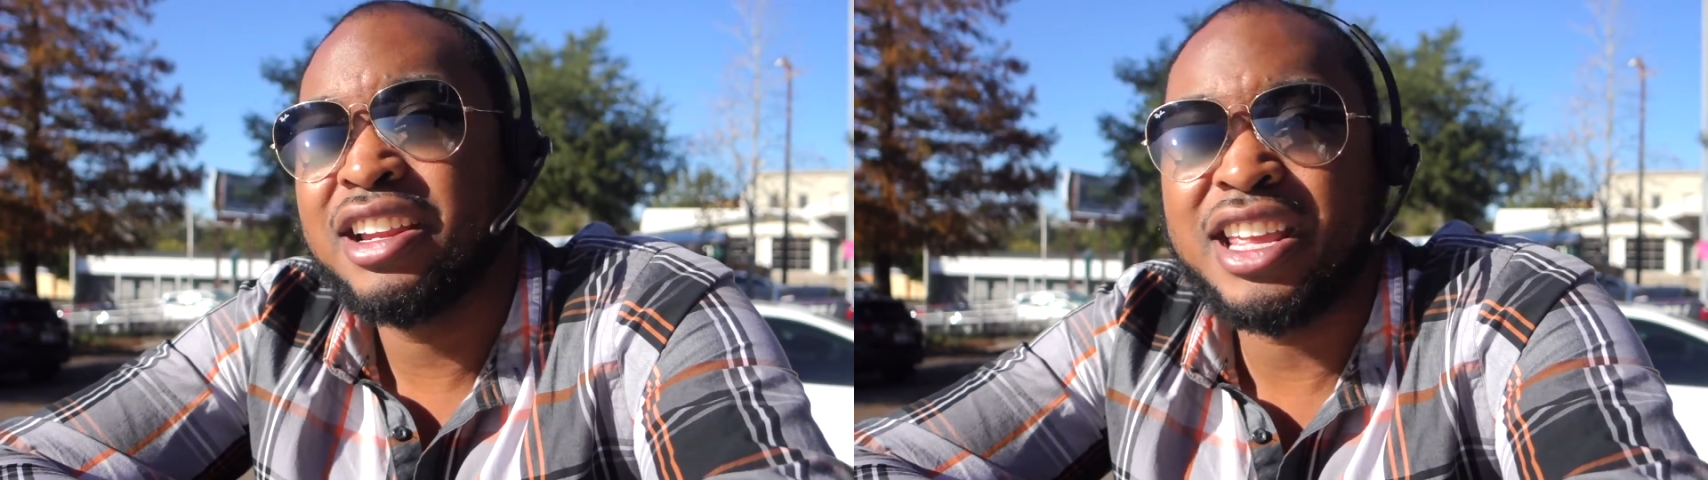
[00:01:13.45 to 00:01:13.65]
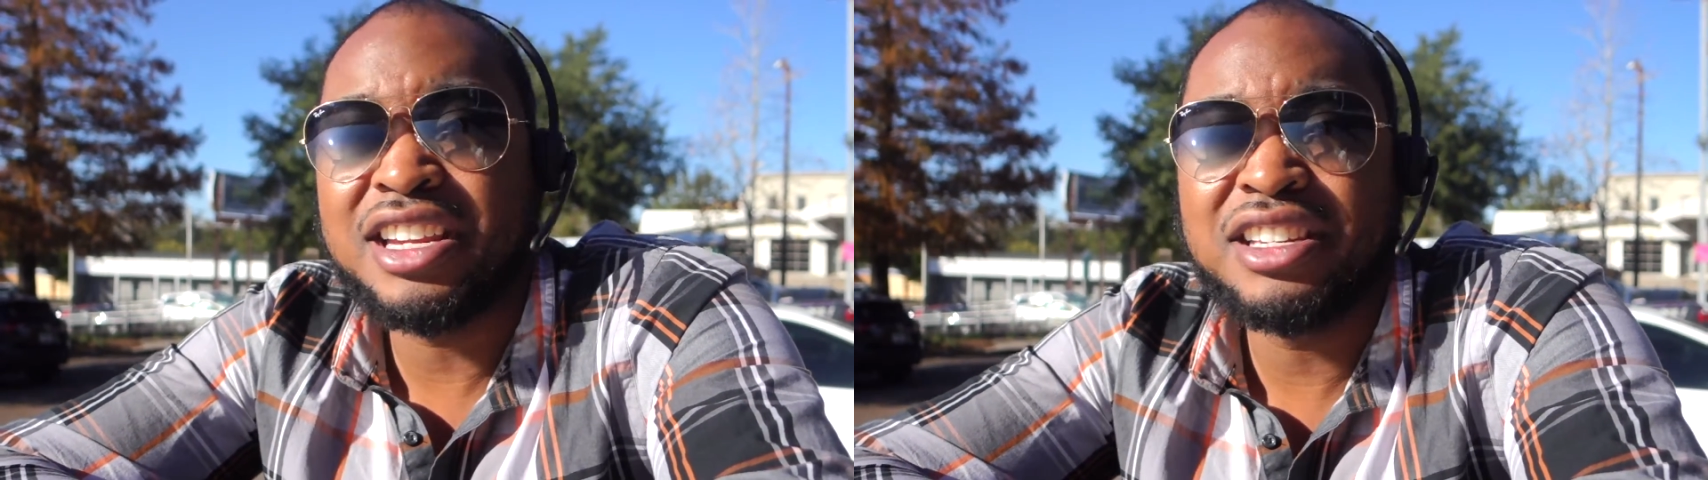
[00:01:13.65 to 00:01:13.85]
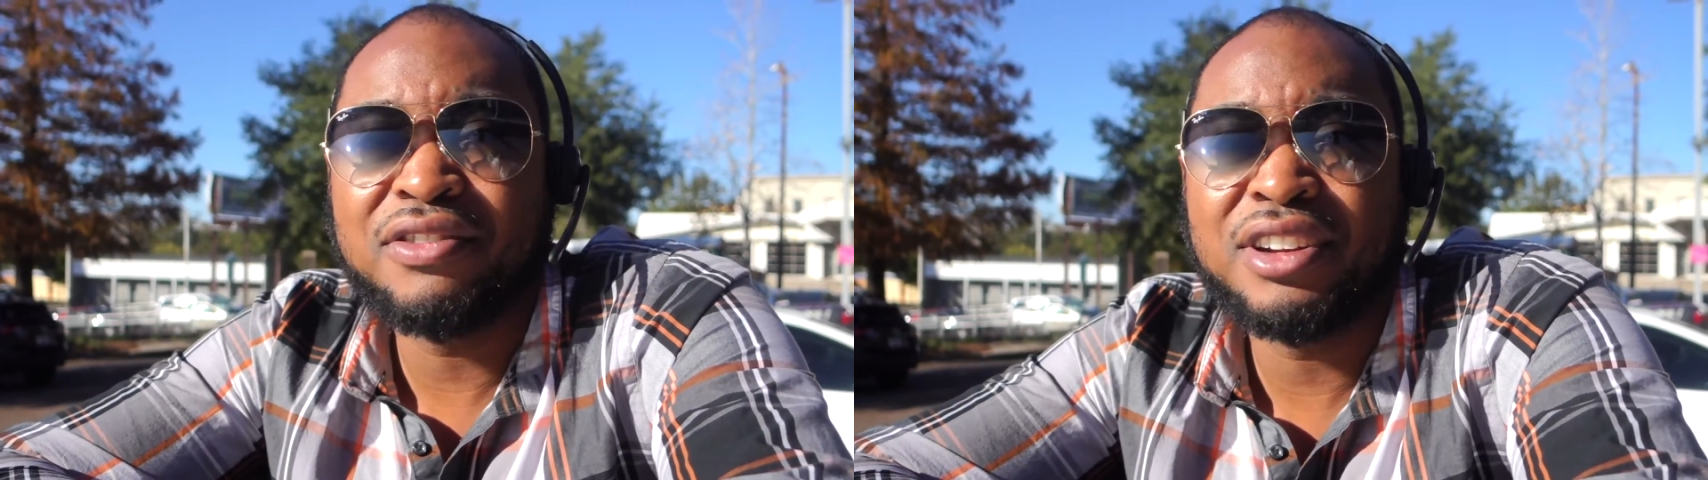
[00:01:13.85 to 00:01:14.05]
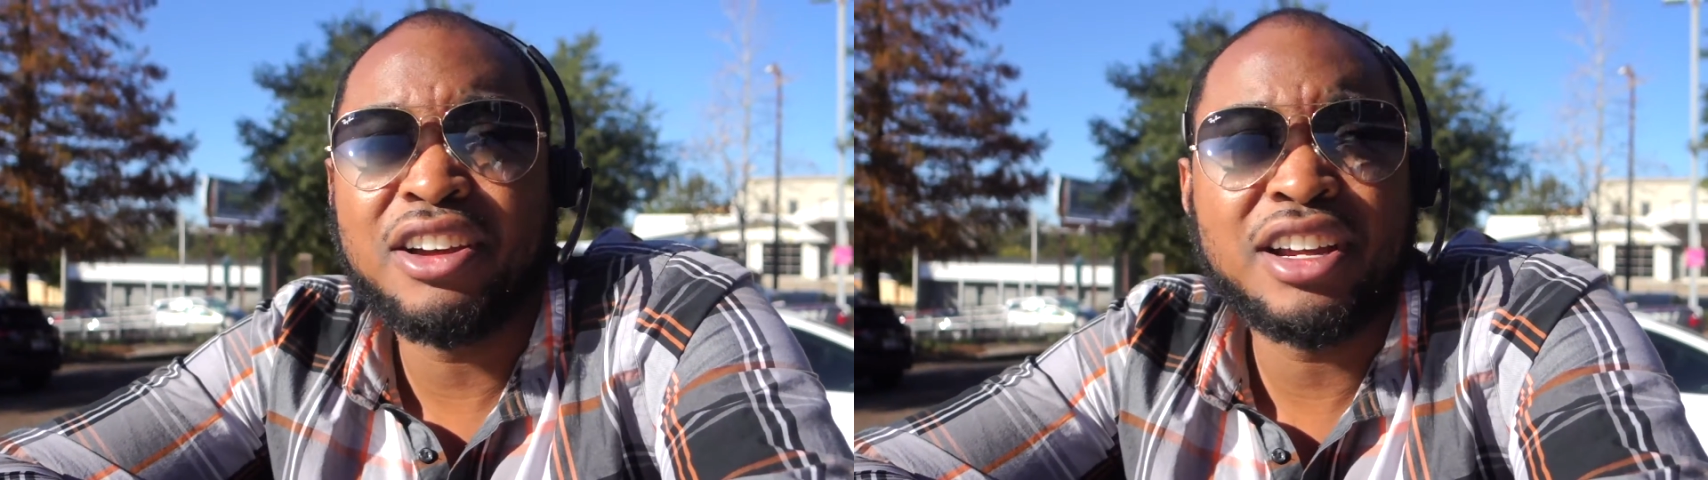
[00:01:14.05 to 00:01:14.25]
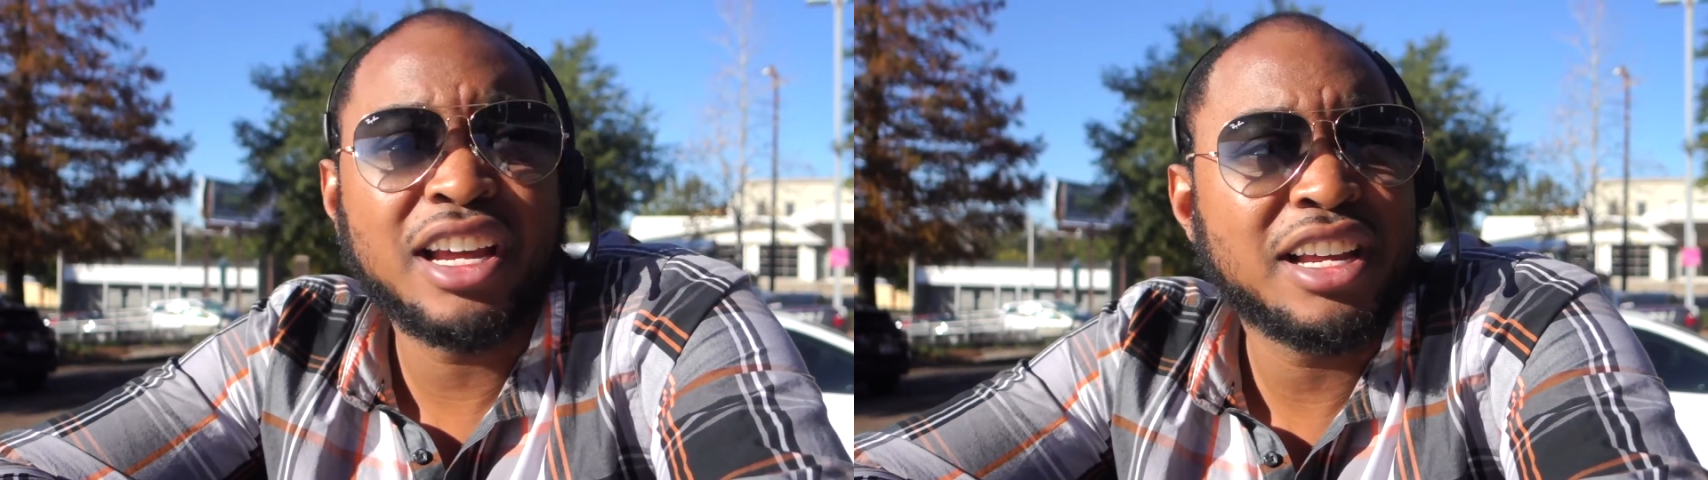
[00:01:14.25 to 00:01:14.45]
that's it for
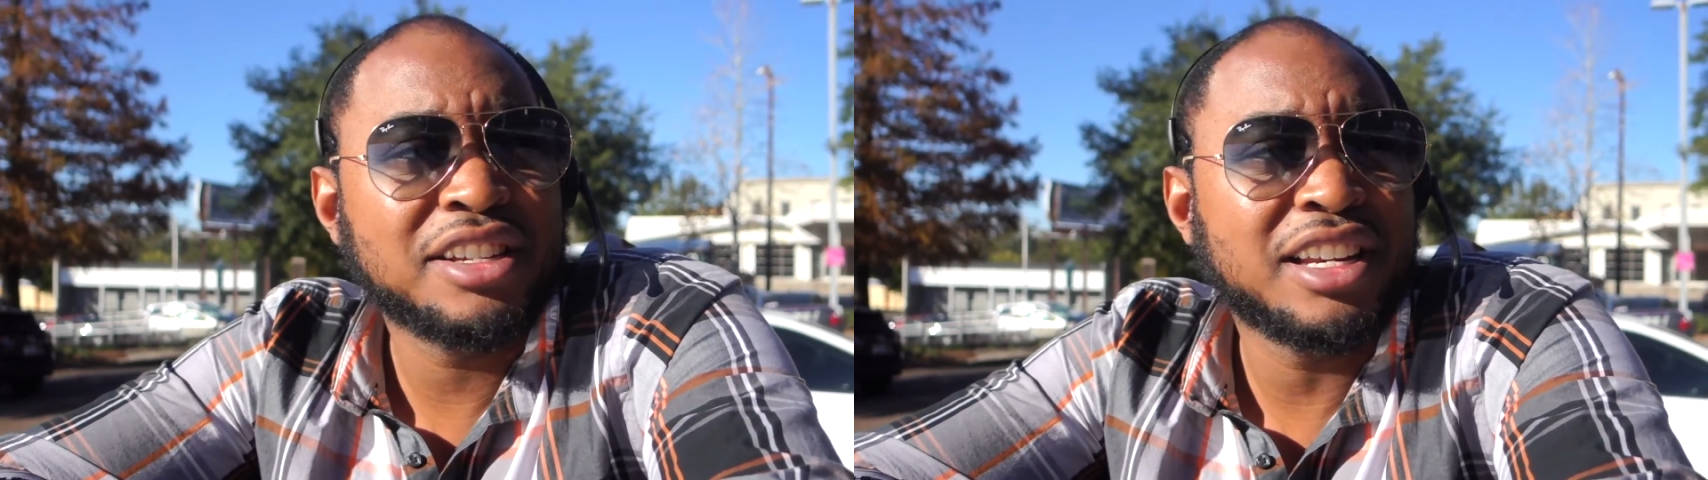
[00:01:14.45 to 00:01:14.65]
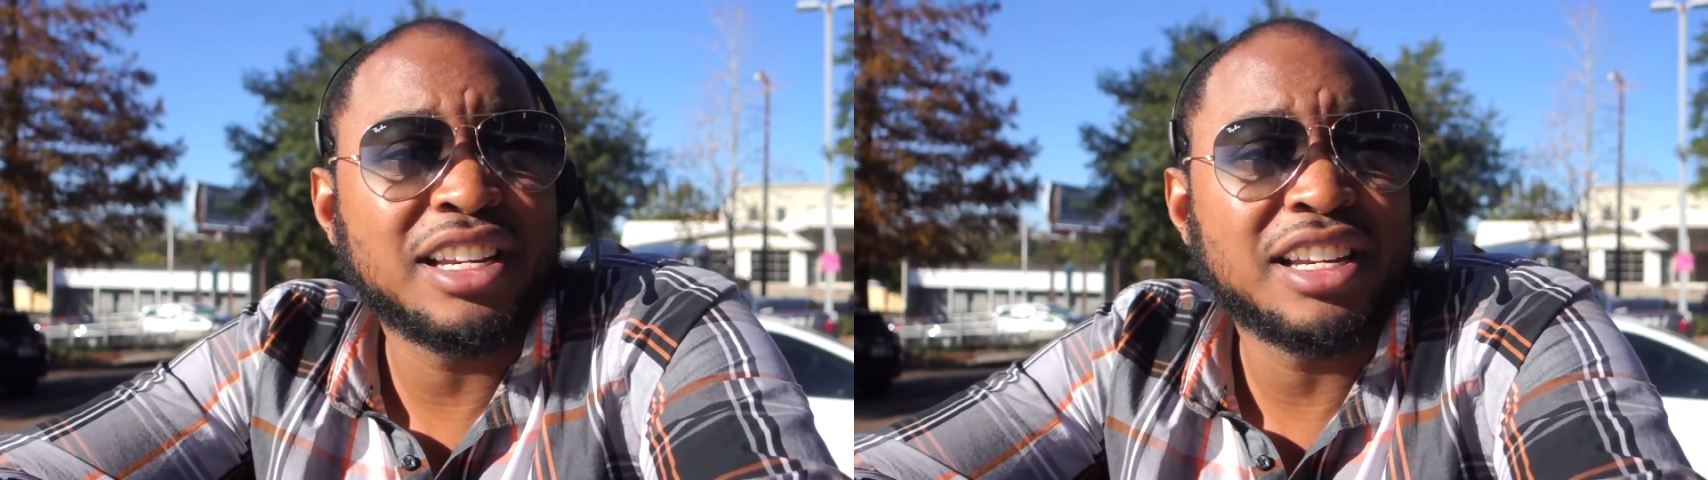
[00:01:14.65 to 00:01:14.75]
now, guys.